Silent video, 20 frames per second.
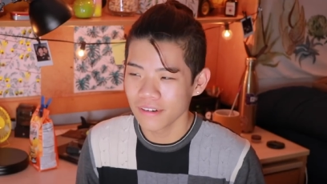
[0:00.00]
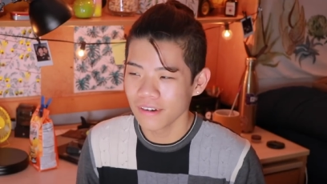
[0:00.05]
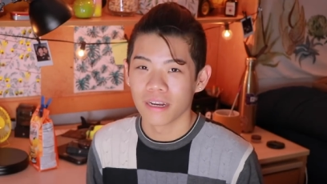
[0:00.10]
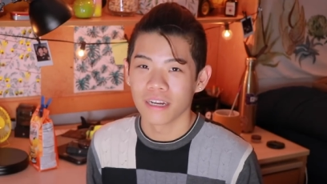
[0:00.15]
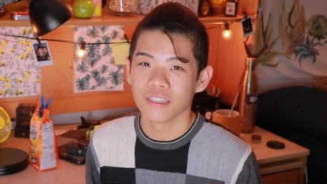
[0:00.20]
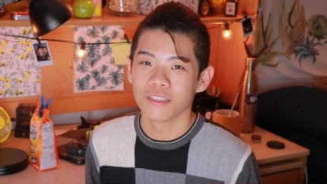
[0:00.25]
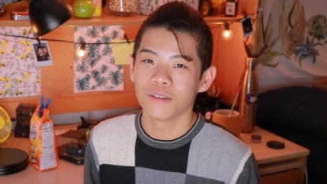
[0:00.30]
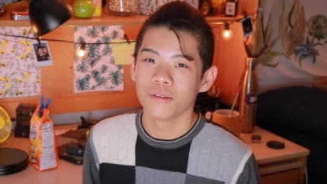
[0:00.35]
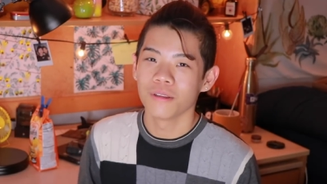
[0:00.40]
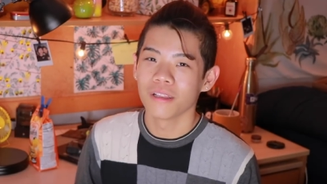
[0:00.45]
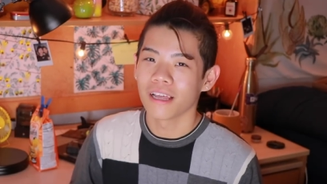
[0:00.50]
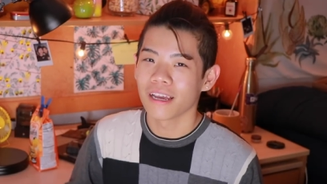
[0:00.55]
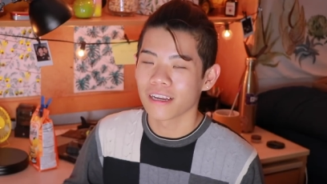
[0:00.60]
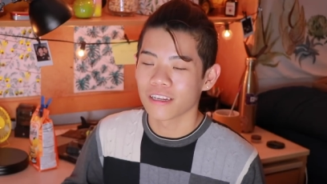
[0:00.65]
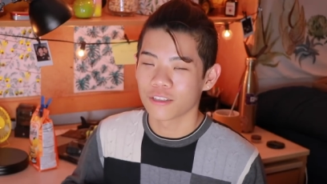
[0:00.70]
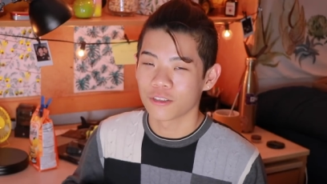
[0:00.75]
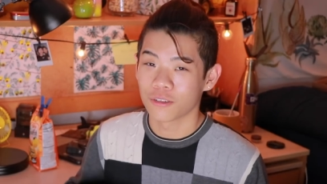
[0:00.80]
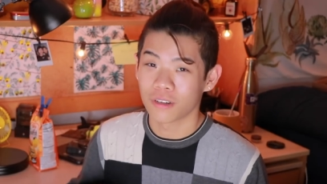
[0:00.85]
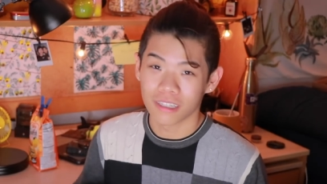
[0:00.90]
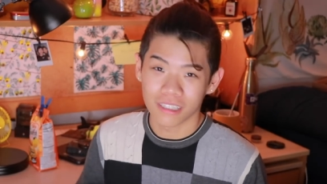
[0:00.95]
but I do
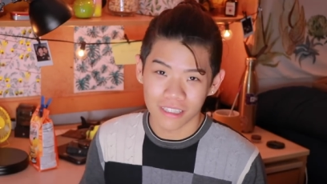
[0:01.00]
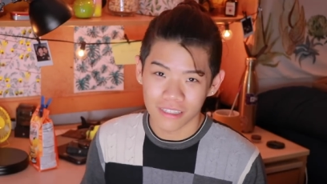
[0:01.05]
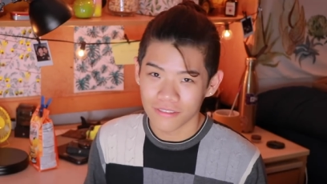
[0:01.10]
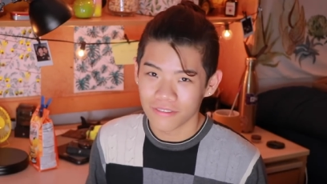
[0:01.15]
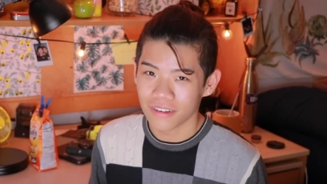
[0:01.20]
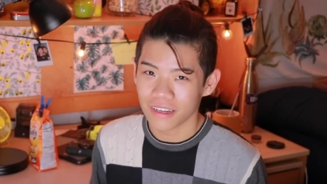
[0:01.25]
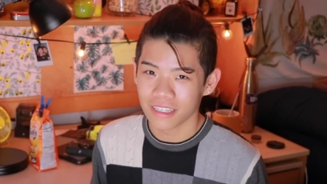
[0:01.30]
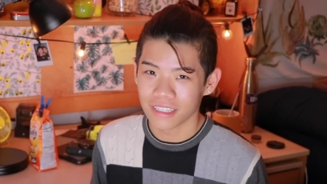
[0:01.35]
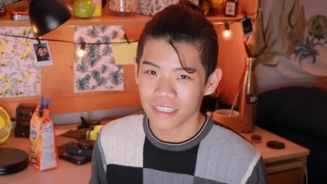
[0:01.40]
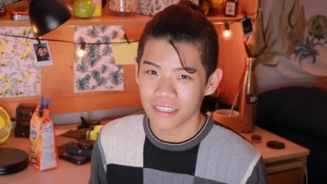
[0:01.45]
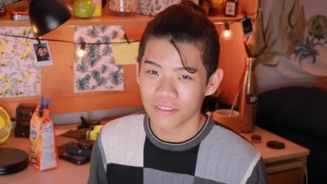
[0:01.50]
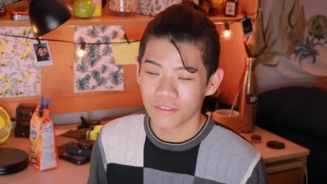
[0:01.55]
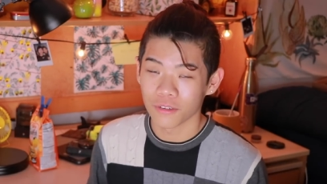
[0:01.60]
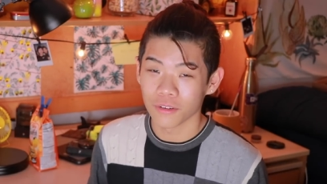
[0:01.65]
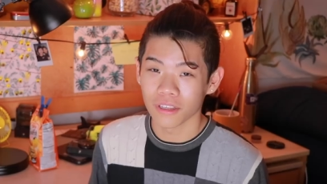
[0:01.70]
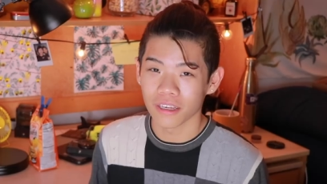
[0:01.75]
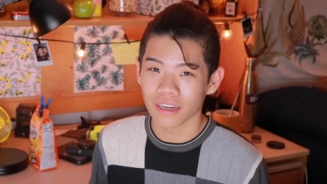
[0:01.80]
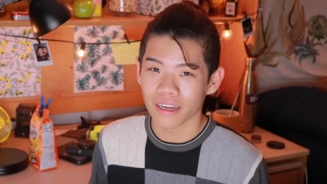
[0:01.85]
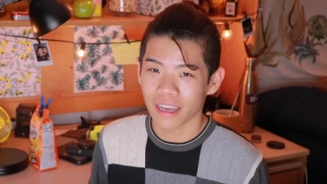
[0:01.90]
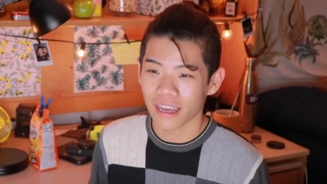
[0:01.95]
like dressing fancy for
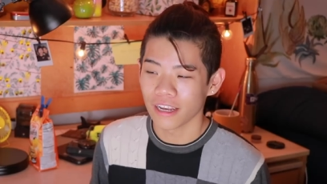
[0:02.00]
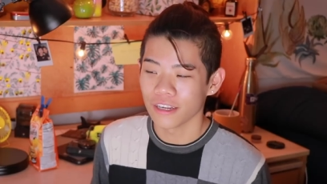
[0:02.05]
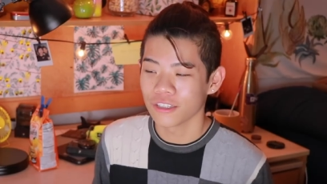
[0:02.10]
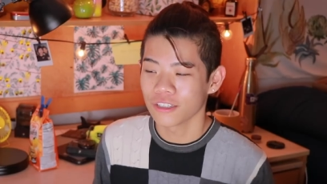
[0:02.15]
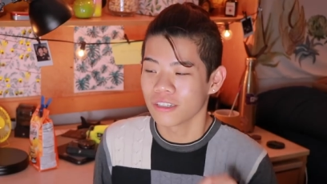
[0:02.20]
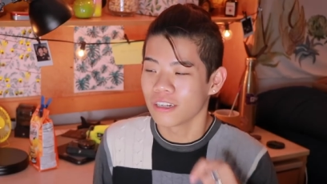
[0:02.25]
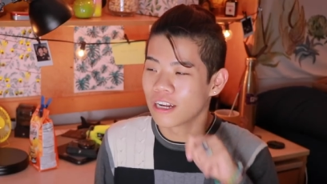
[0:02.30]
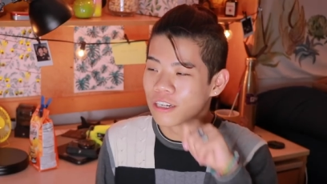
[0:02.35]
the occasion.